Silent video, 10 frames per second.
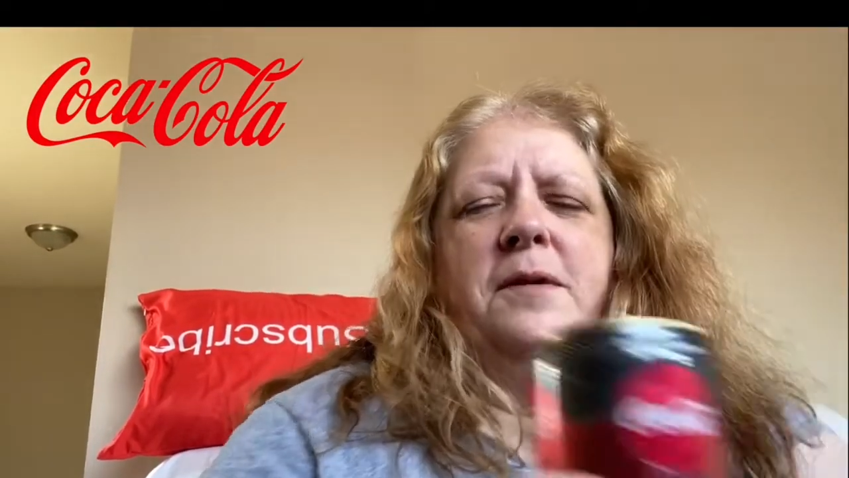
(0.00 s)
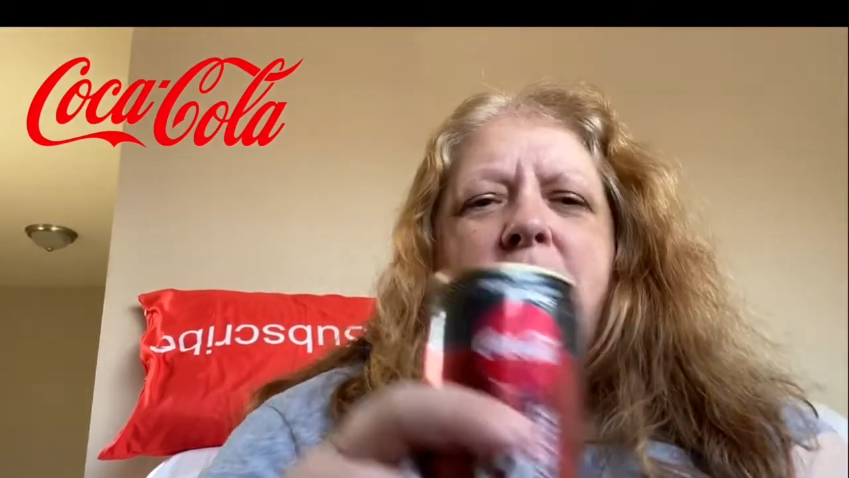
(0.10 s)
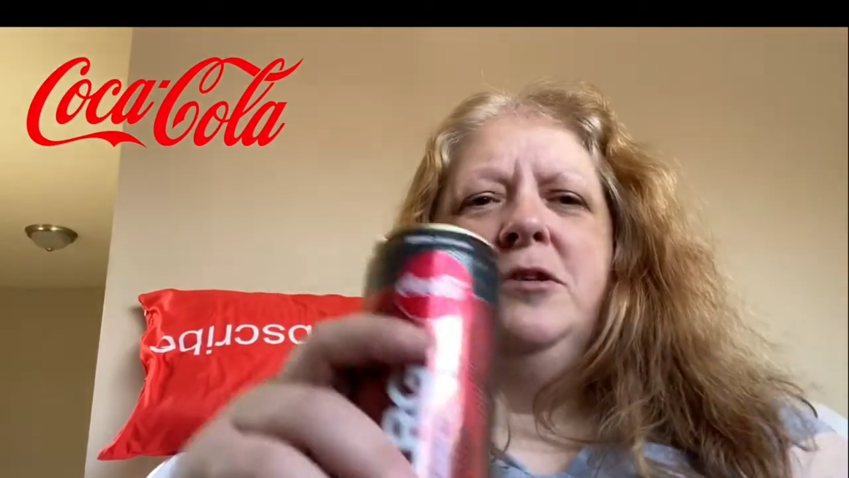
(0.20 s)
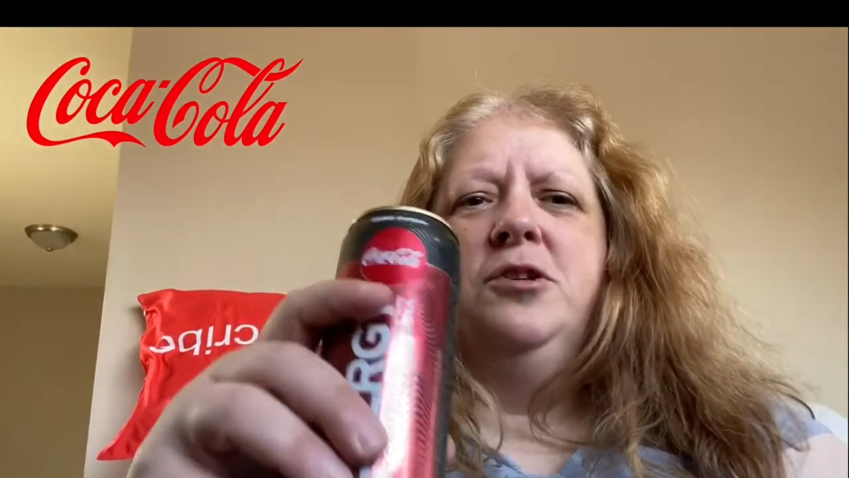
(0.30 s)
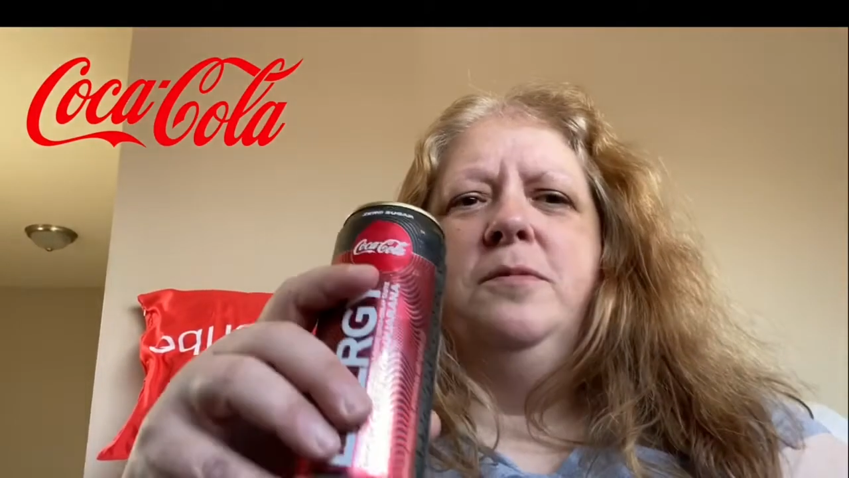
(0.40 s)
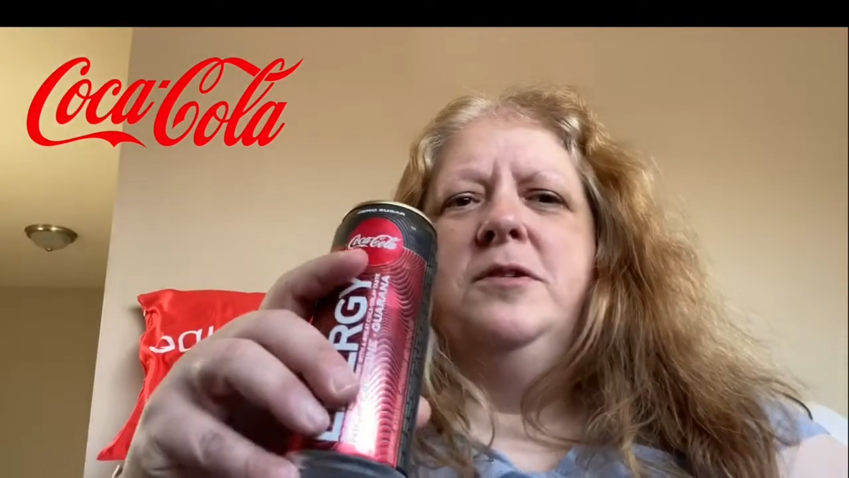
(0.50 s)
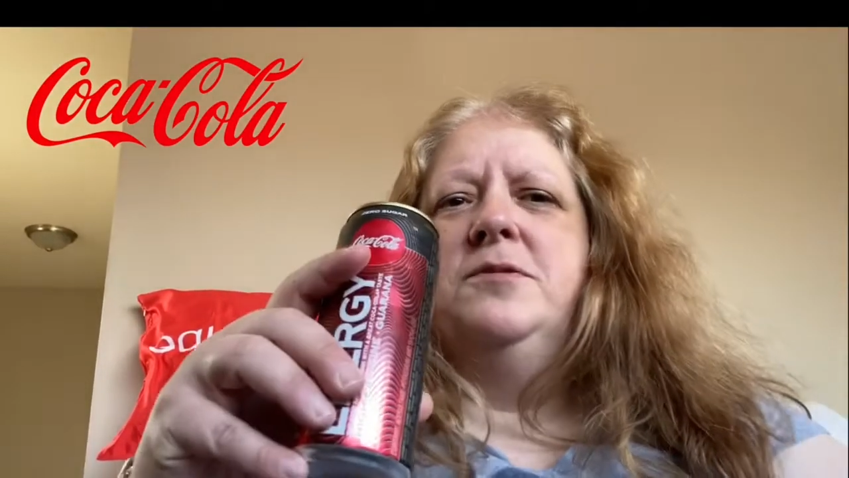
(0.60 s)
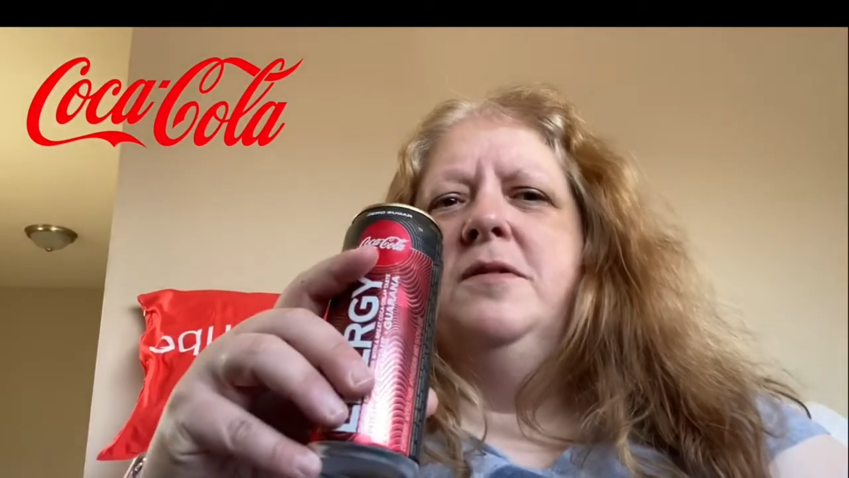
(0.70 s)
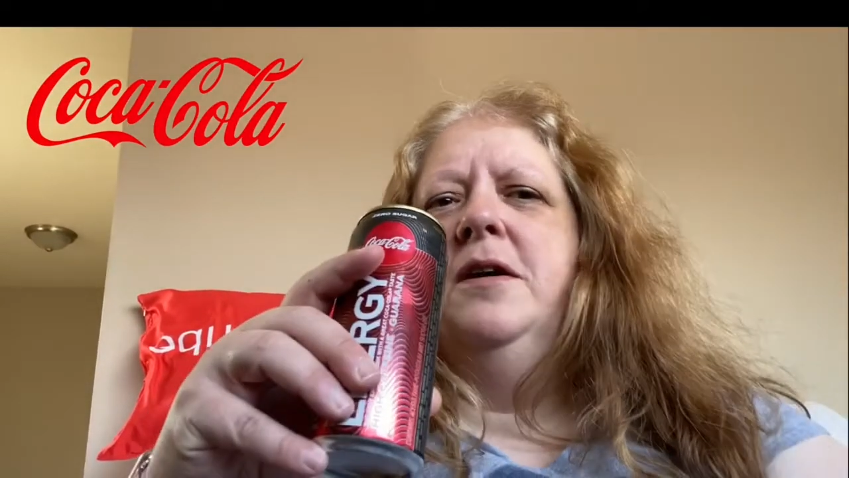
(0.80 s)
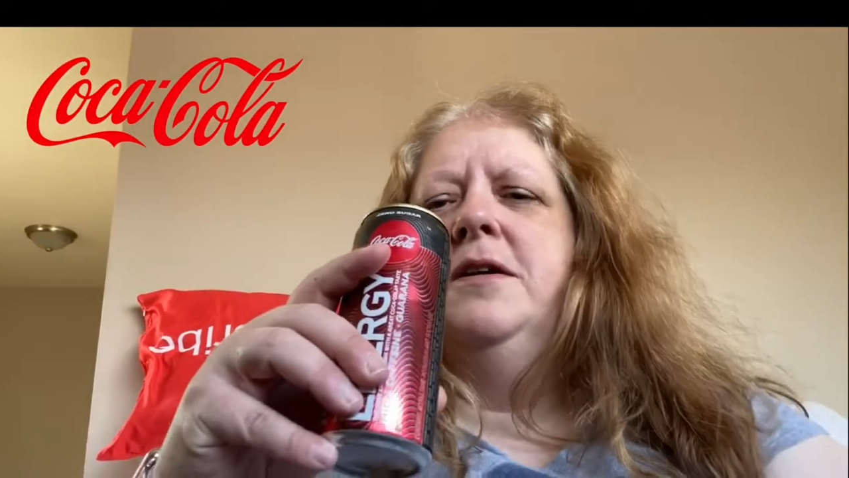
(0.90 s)
I'm not sure about this
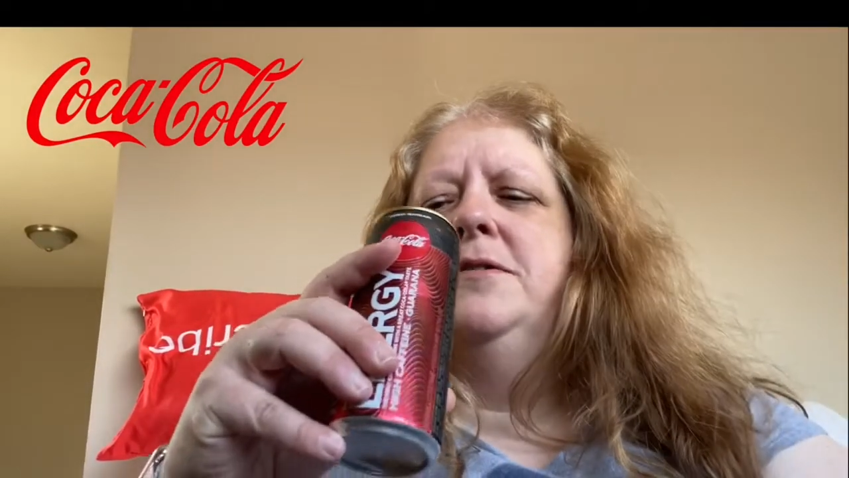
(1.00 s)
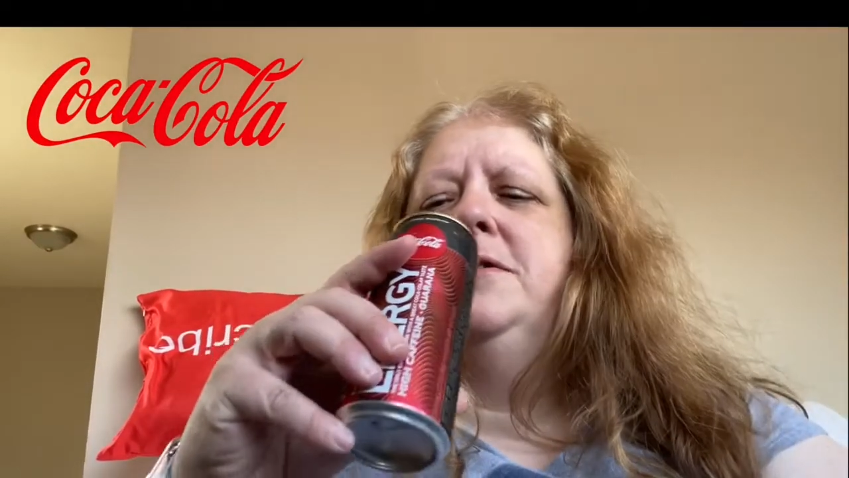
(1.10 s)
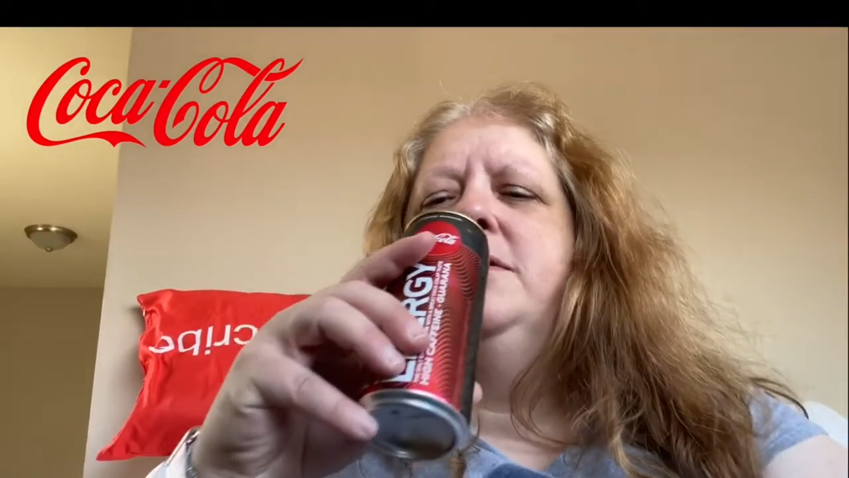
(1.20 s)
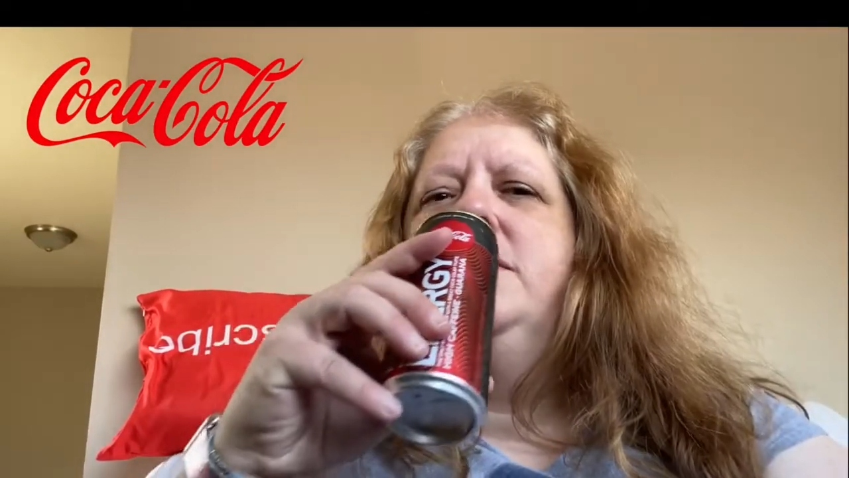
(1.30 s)
one, guys.